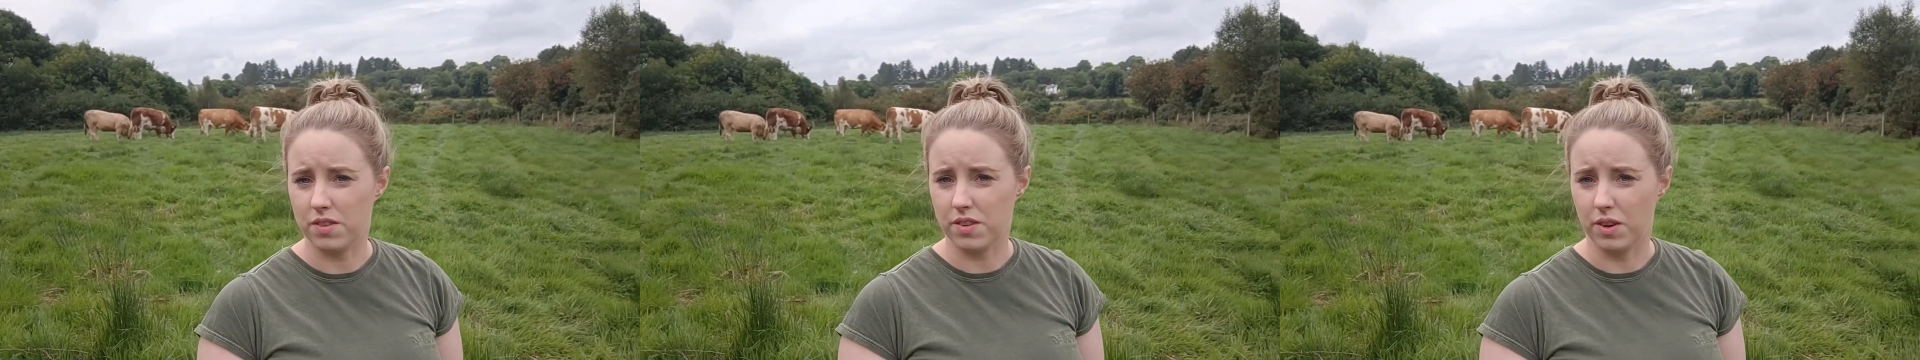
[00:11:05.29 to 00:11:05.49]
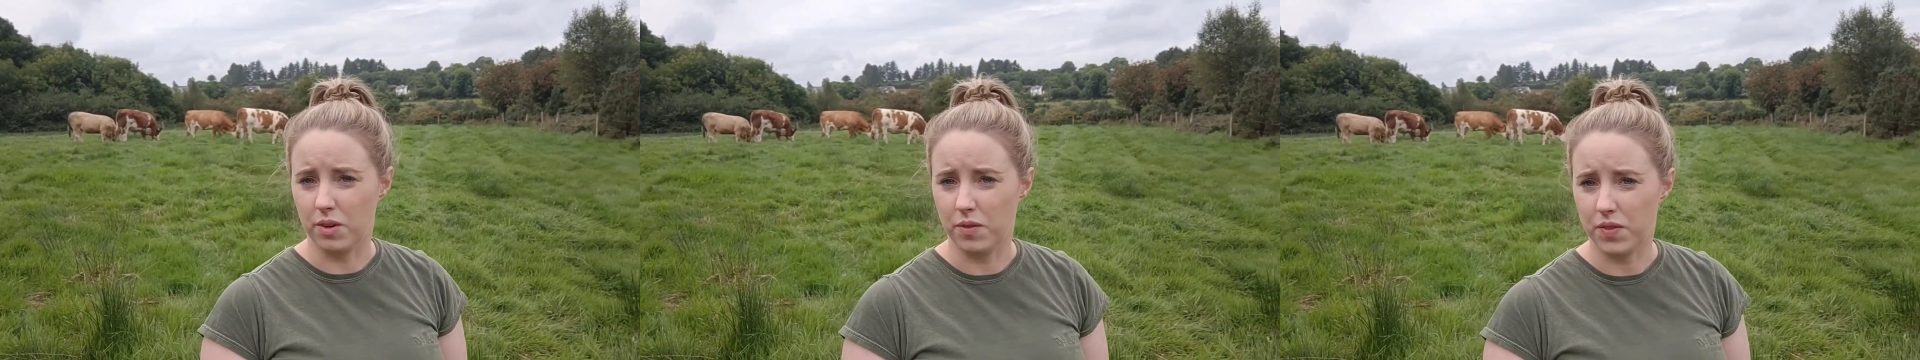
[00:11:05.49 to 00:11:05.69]

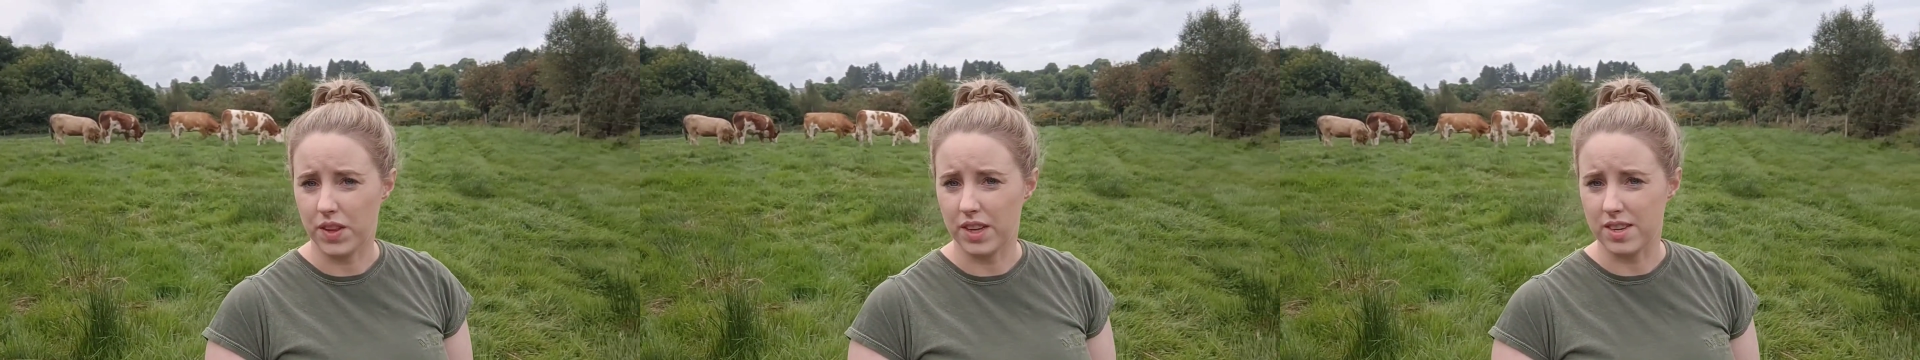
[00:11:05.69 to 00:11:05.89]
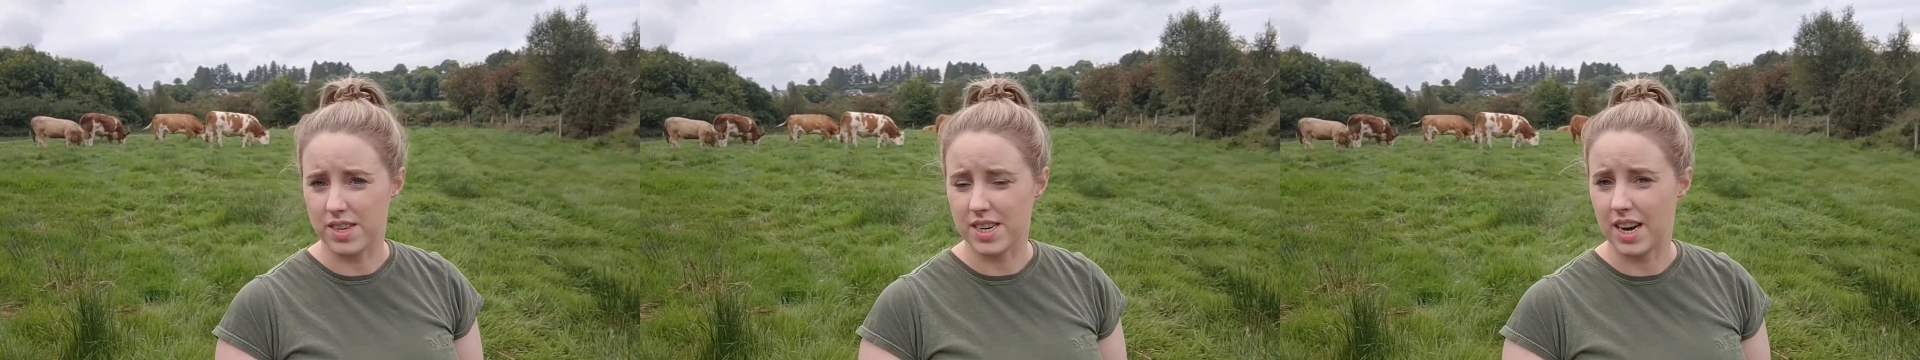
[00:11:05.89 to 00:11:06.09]
So
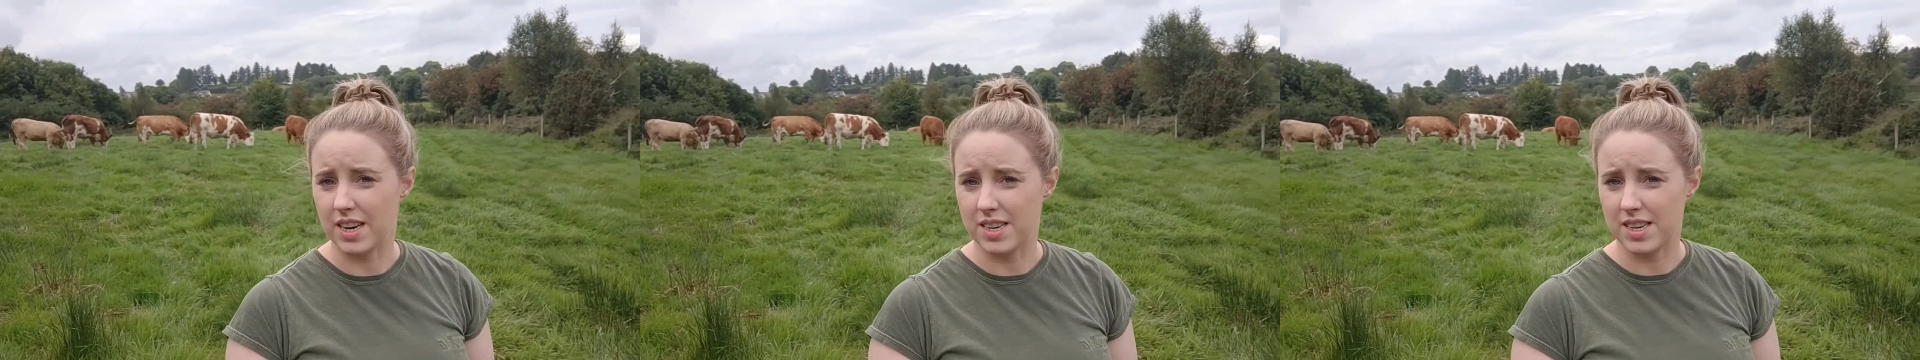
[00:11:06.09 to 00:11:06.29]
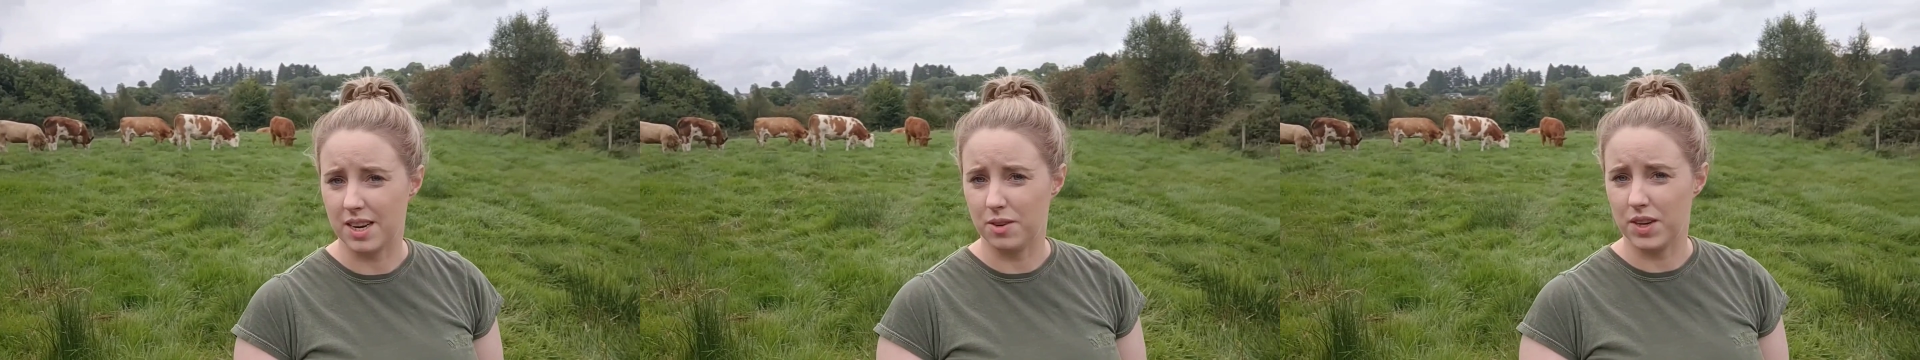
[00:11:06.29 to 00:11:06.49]
they'll
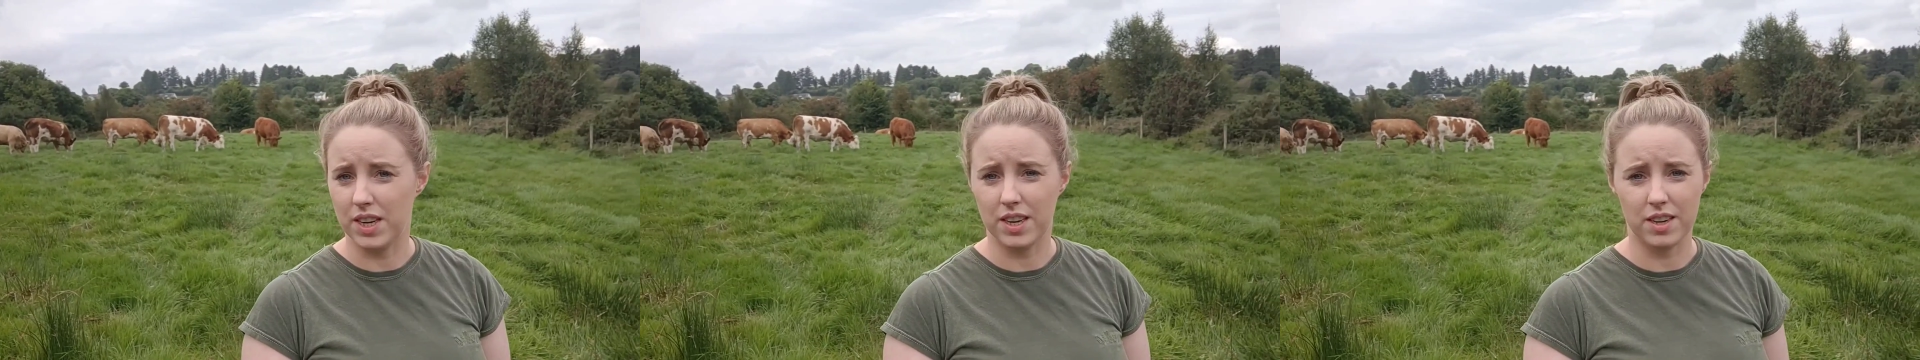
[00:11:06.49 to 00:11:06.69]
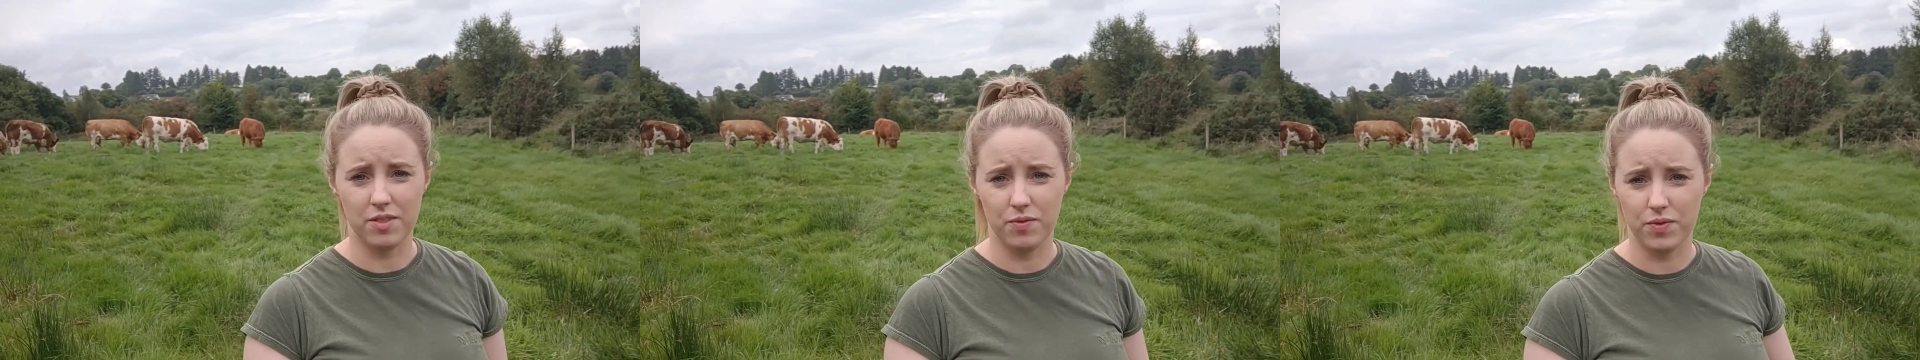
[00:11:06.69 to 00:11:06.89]
start down
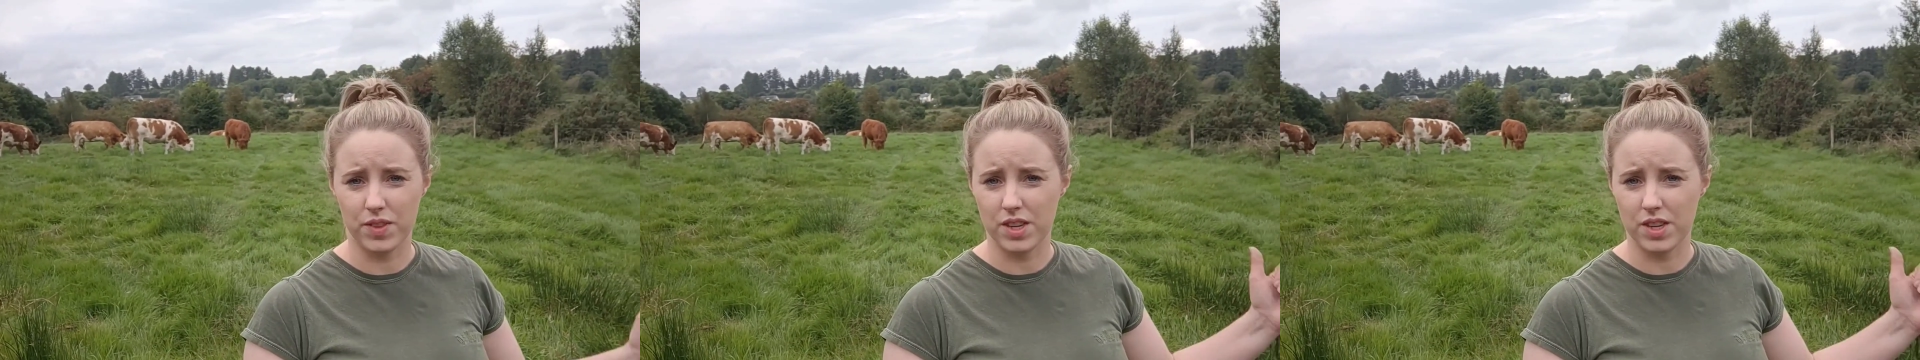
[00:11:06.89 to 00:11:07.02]
here.